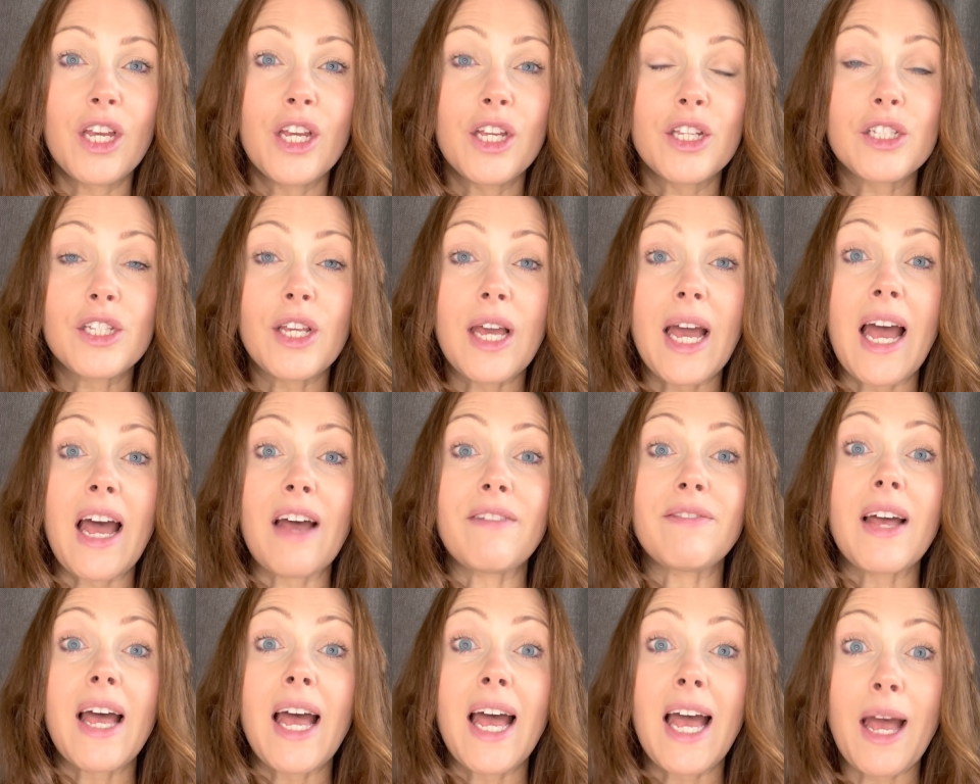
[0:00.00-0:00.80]
to
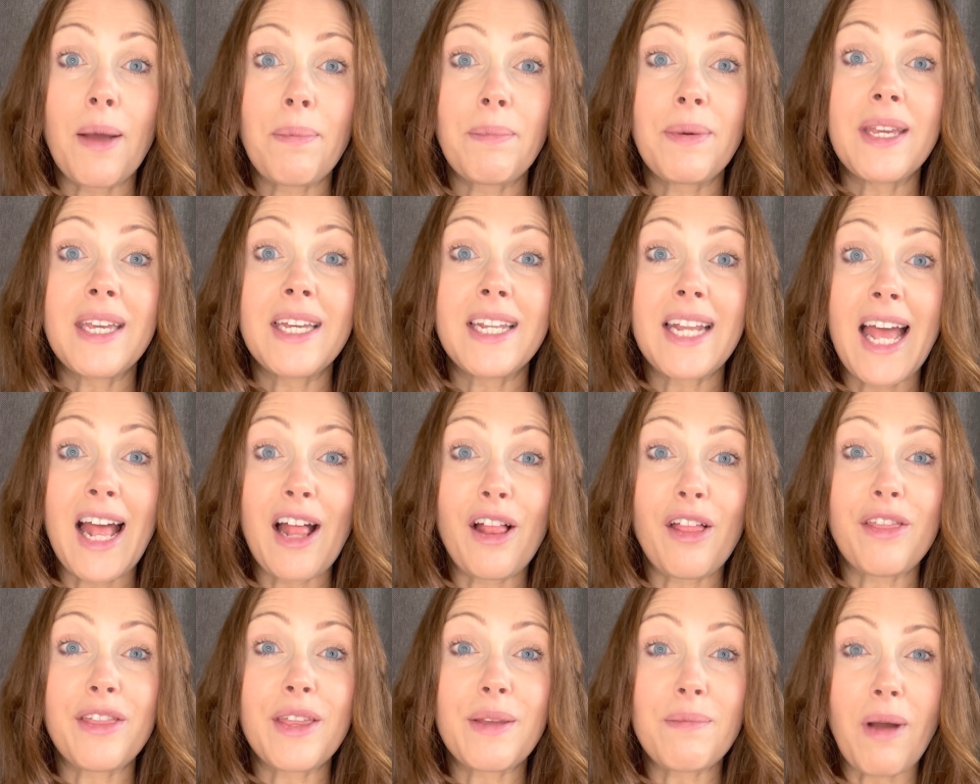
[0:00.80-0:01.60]
have happy and
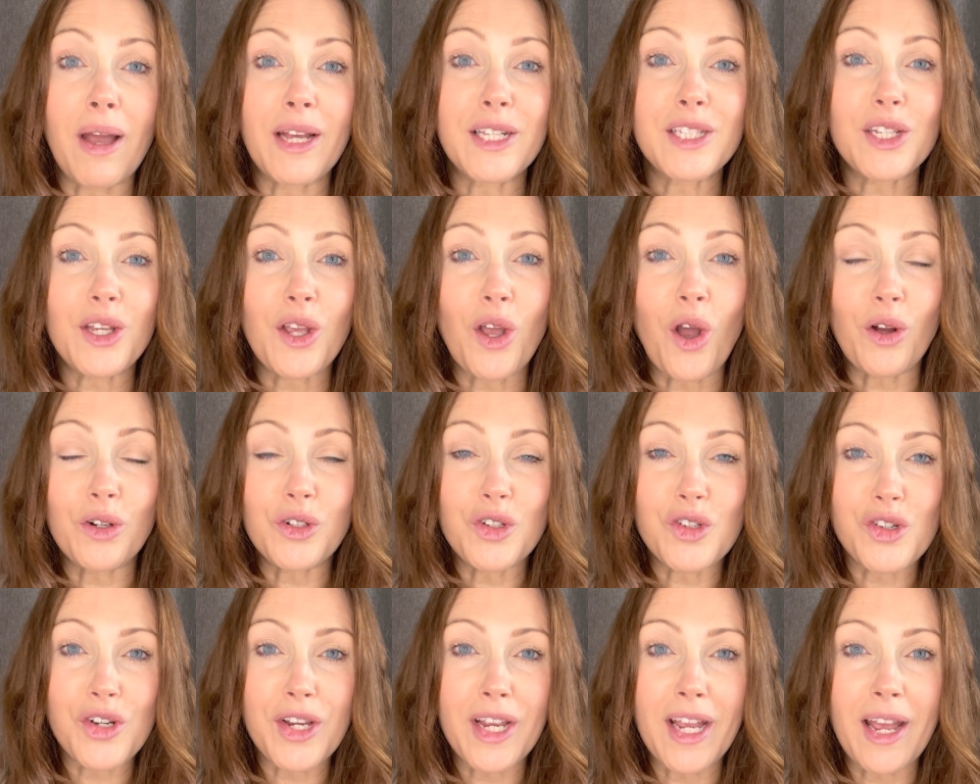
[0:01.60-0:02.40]
healthy
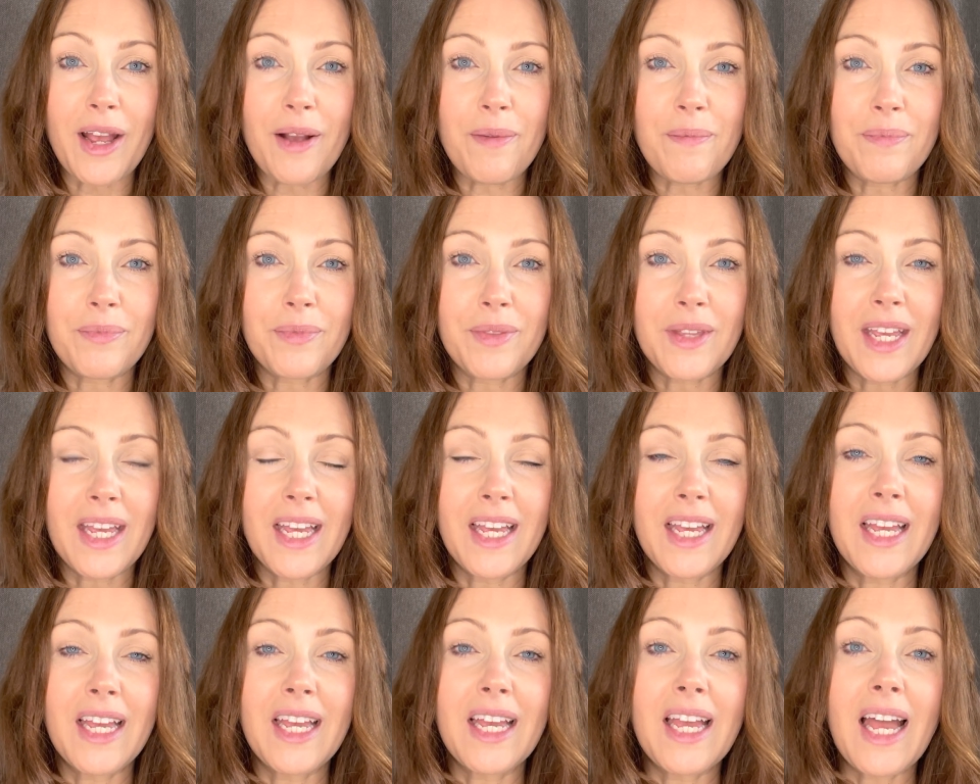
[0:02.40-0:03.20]
mitochondria,
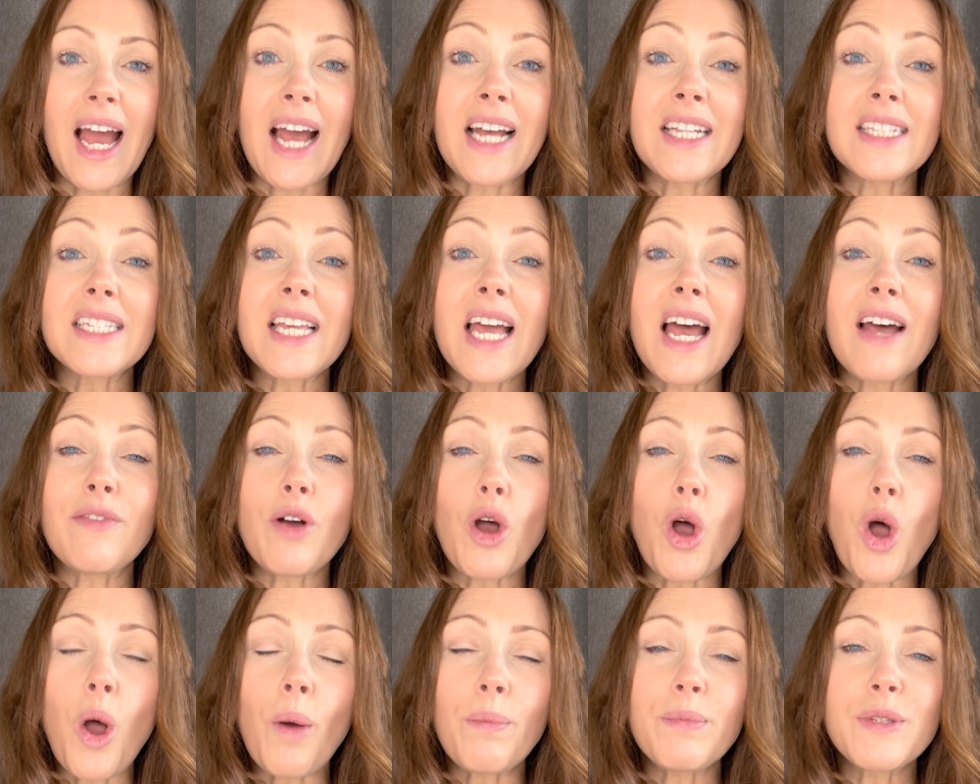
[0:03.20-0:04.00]
and to have
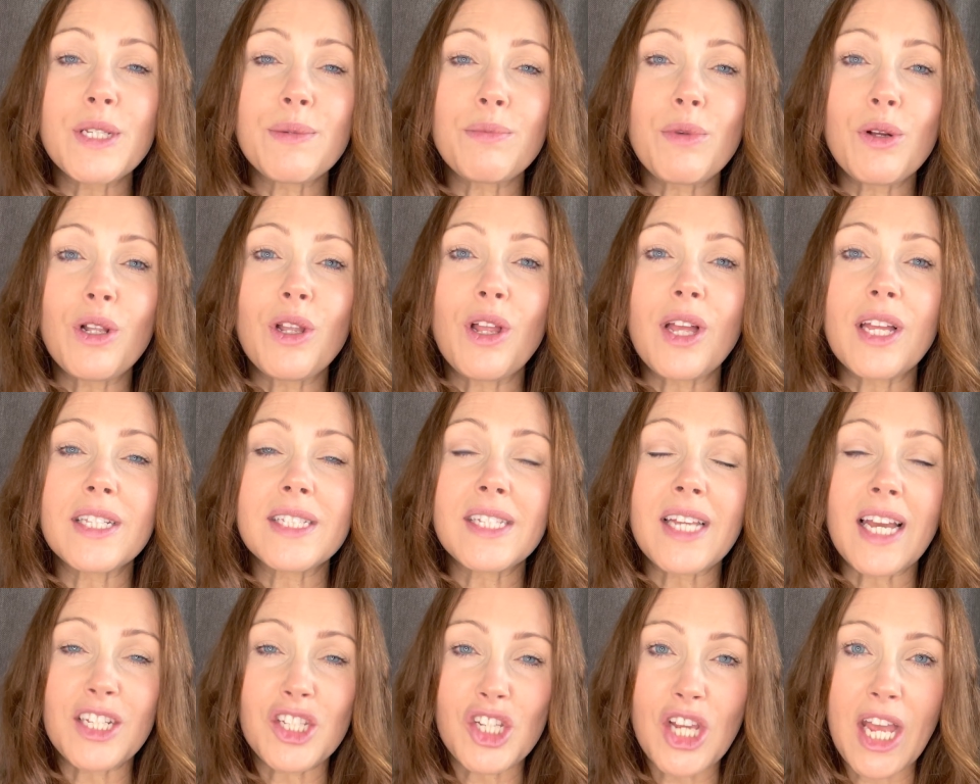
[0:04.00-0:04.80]
optimal
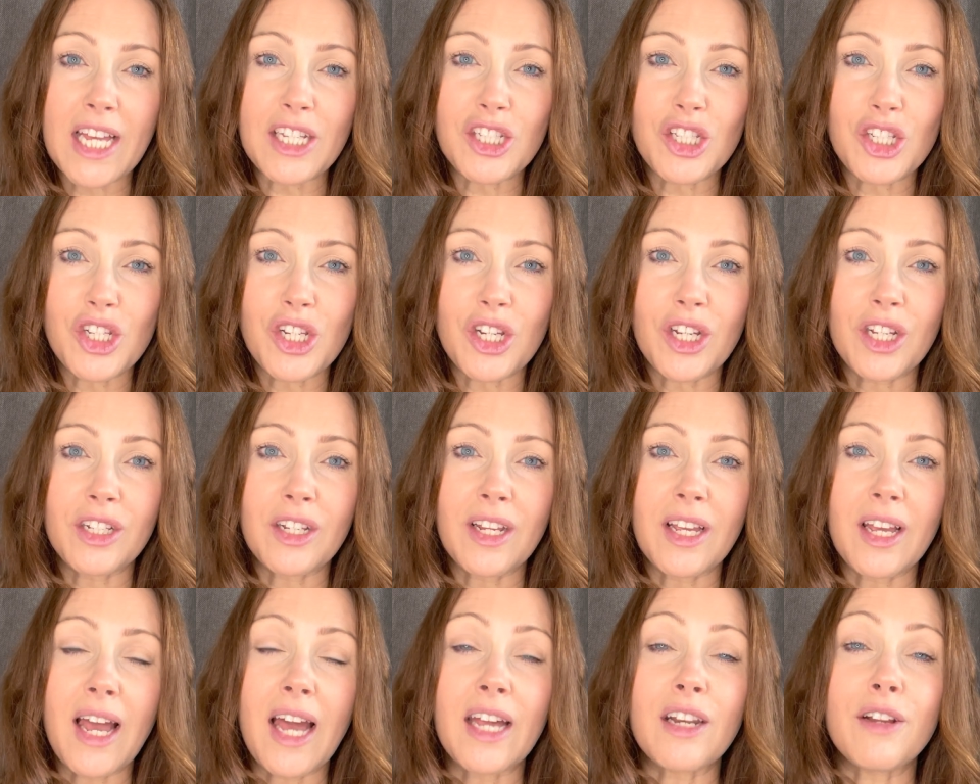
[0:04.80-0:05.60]
digestion
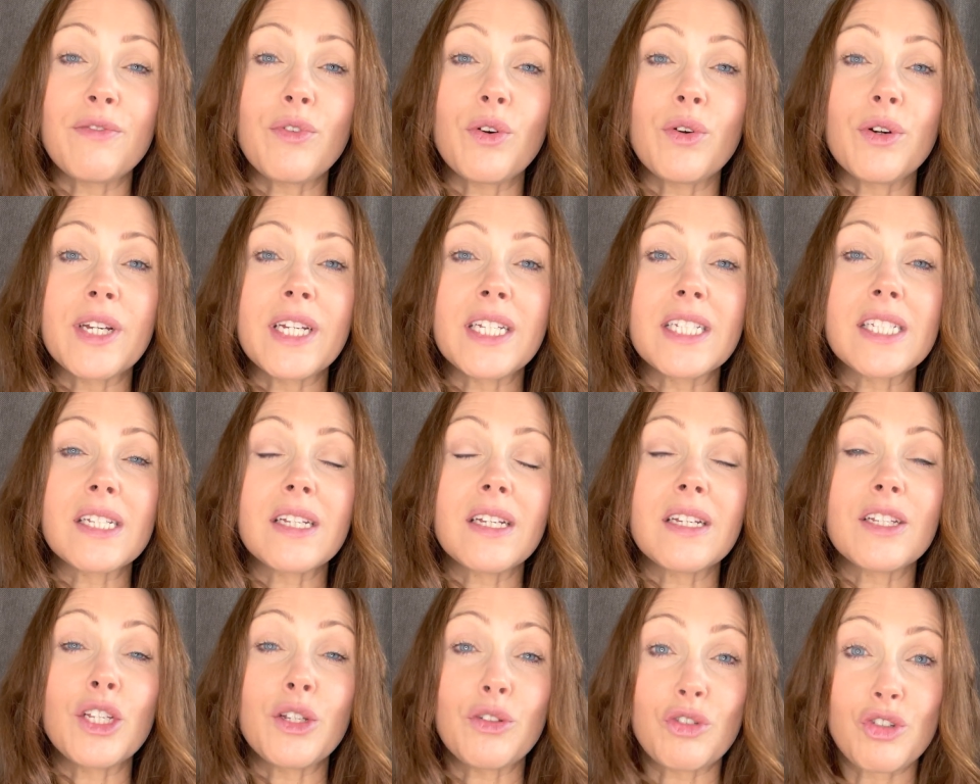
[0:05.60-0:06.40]
and avoid
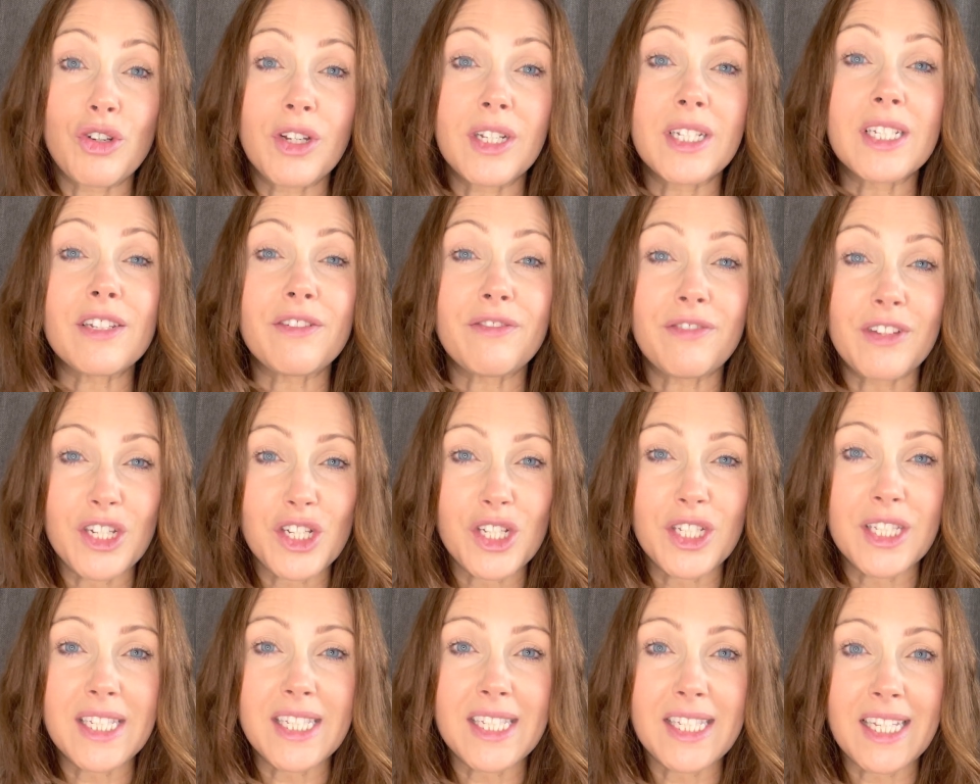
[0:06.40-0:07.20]
nutrient
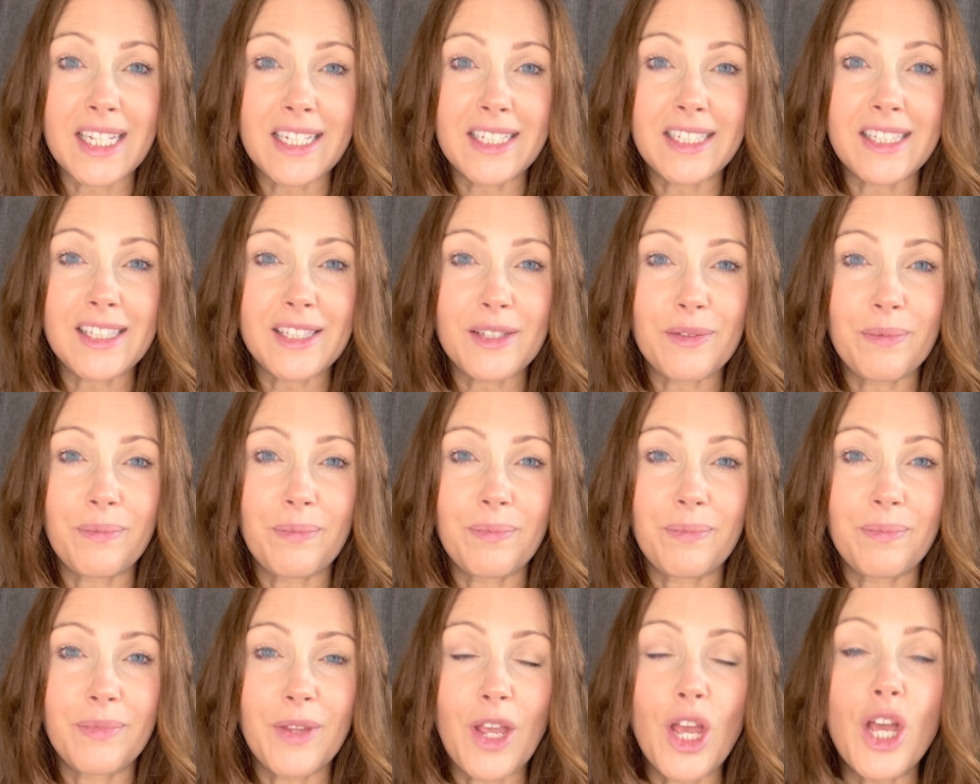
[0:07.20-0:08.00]
deficiencies.
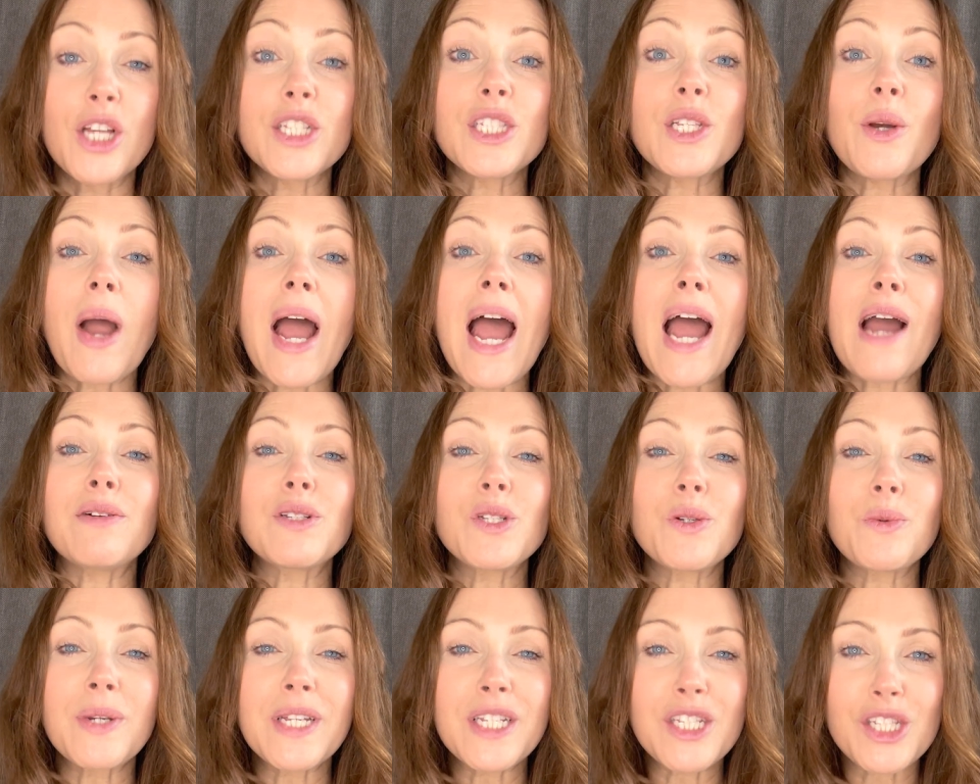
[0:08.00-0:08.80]
So how do
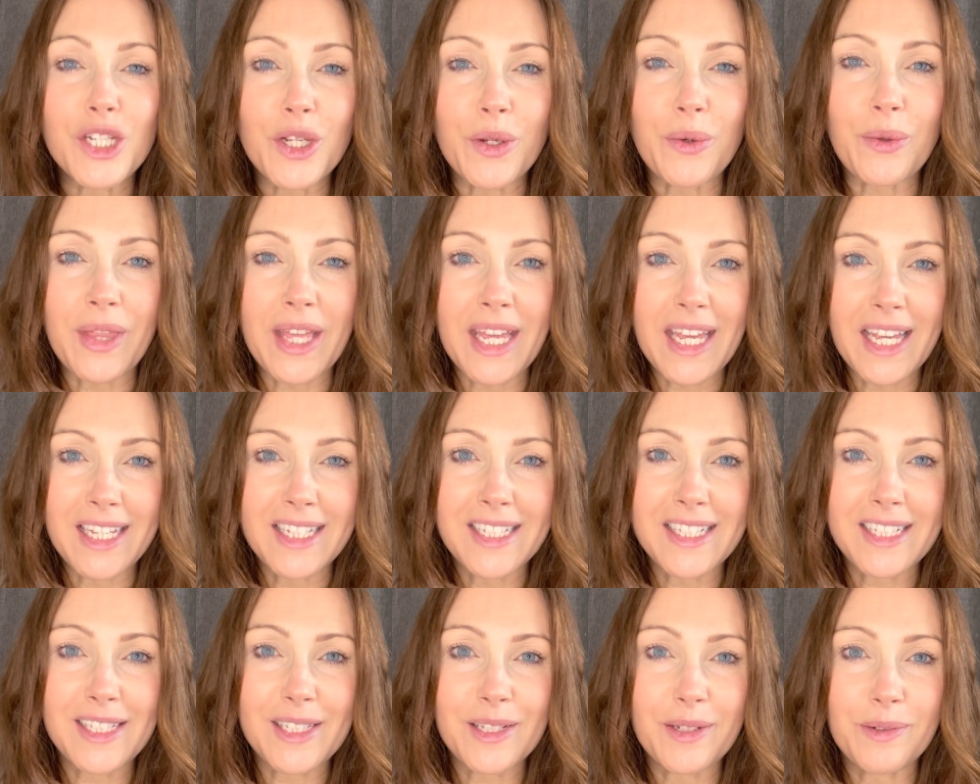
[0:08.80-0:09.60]
we do
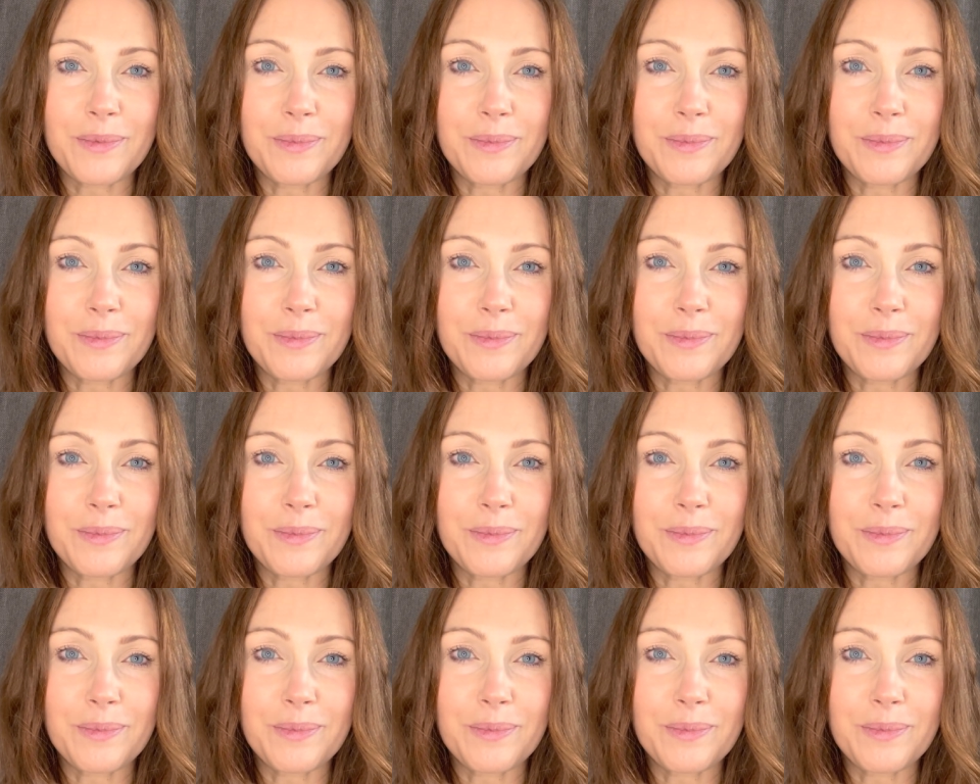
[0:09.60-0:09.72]
this?